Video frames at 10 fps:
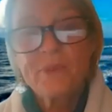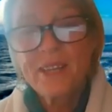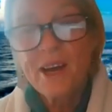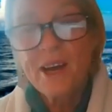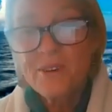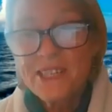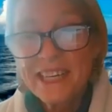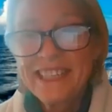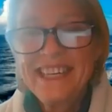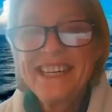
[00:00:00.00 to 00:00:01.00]
with our
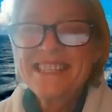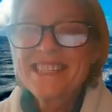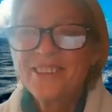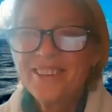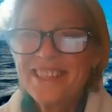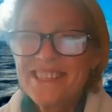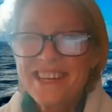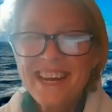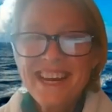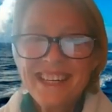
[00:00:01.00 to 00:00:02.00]
Diggin In series
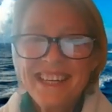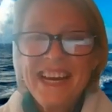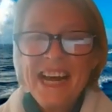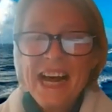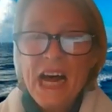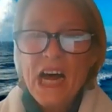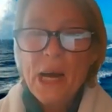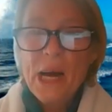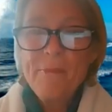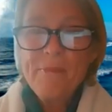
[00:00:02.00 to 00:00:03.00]
today,
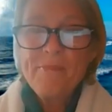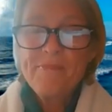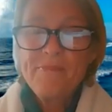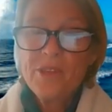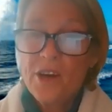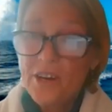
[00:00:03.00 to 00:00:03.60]
not